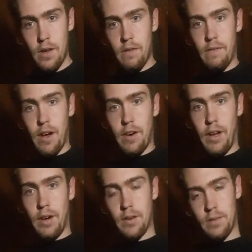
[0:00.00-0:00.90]

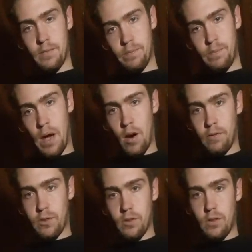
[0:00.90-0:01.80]
very
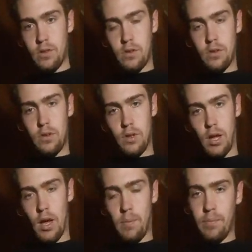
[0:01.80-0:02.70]
powerful
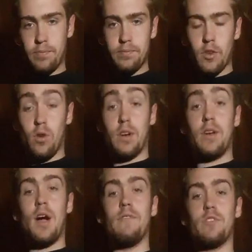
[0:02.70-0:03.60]
or
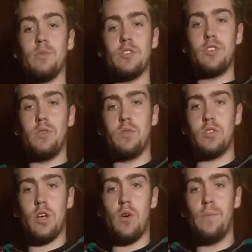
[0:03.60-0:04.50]
comfortable suit,
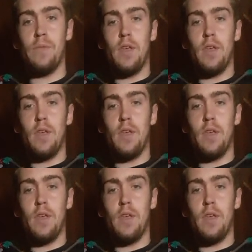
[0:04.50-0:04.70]
so